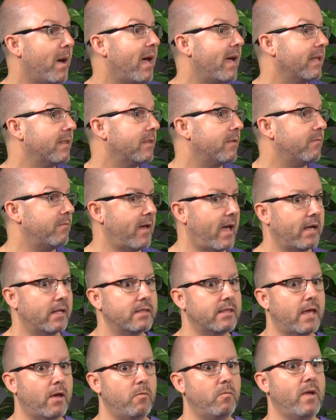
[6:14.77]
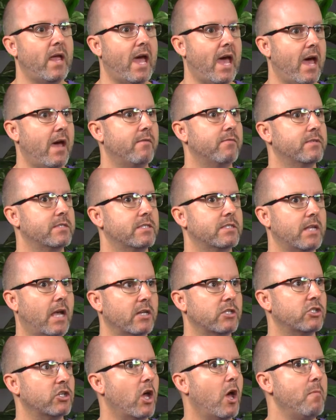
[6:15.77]
But the fact that we have
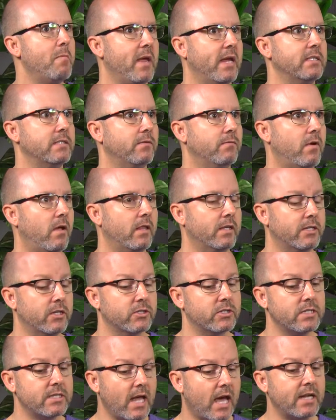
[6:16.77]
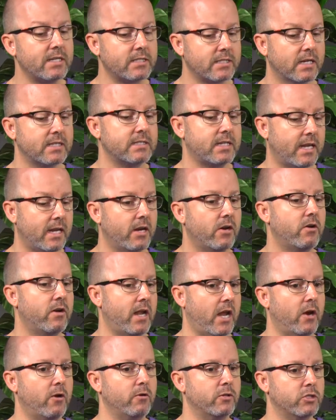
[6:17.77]
such amazing volunteers, not just here in
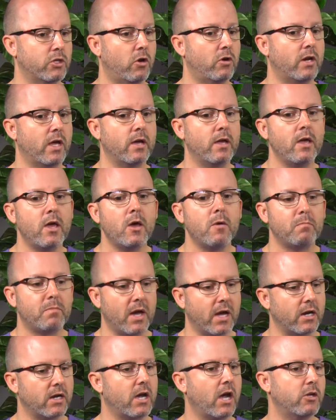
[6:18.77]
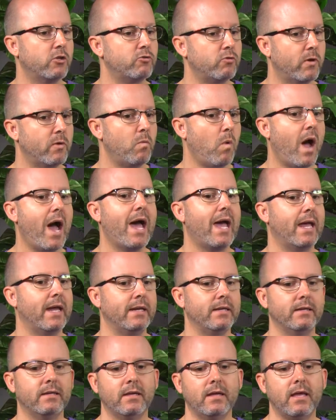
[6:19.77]
Arizona, but
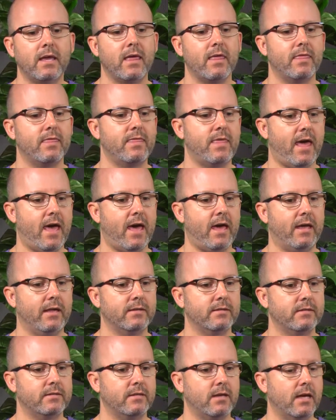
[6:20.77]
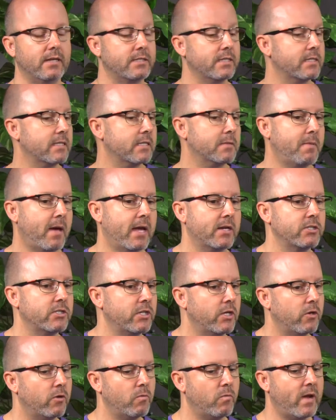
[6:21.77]
countrywide, that just this past
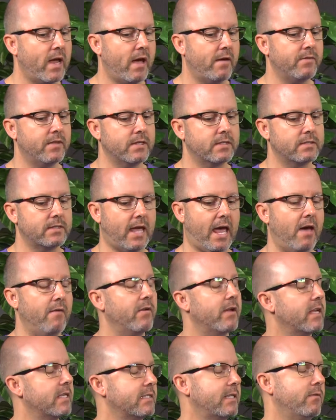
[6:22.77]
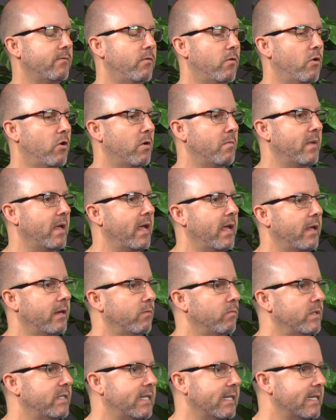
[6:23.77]
year, we have this advocacy forum
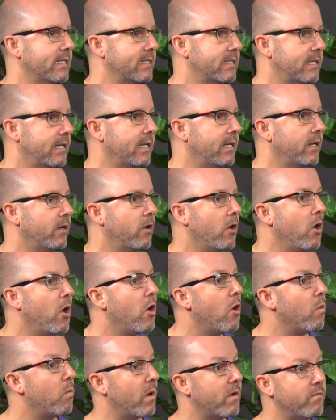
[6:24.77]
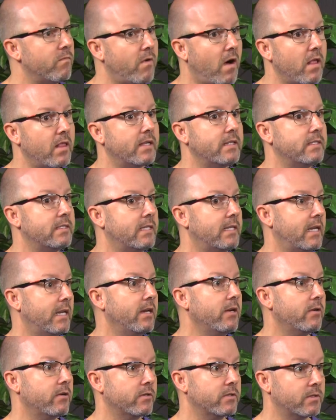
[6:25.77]
in DC where
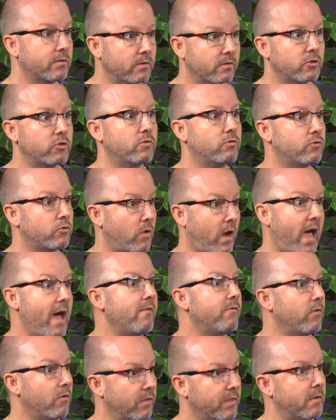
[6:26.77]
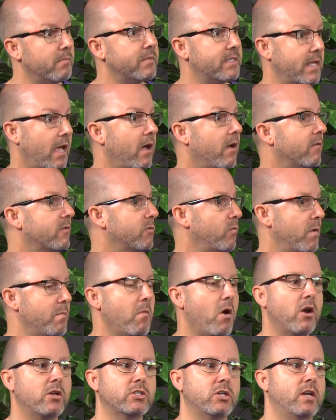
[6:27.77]
volunteers travel themselves, and we
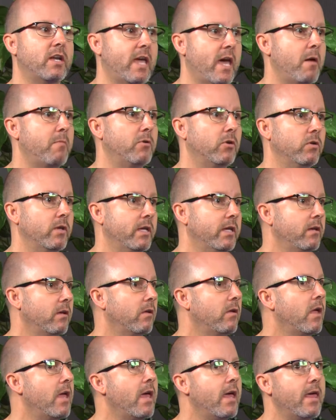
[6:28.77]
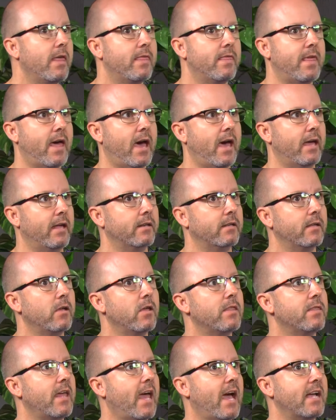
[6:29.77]
march on Capitol Hill, that
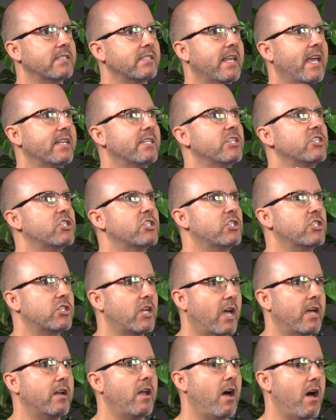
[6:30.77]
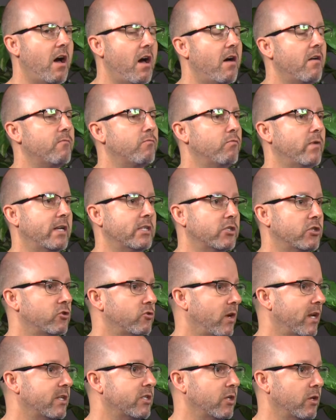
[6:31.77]
they actually had to shut off
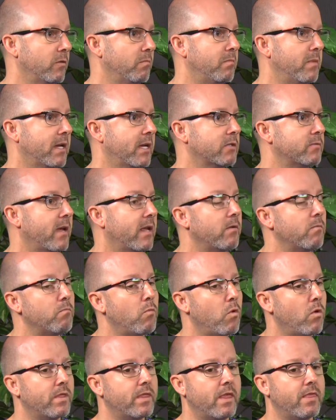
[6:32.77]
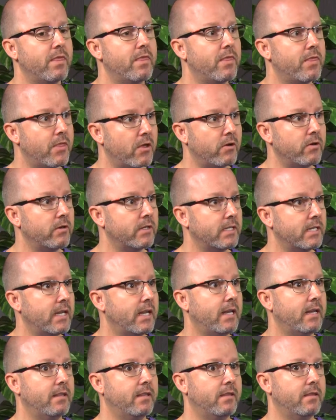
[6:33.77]
registration because we had more than
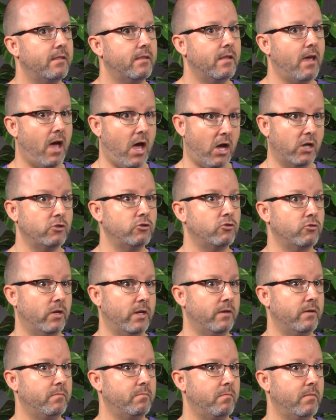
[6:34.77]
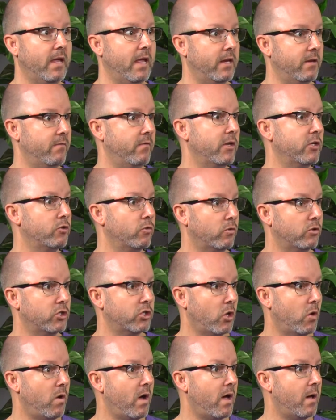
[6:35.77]
1,300 individuals
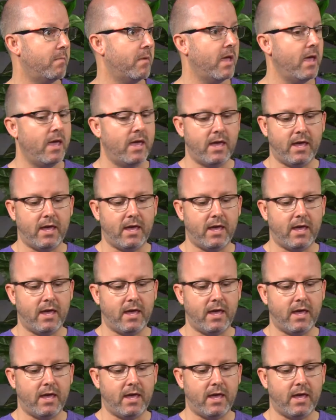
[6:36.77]
show up.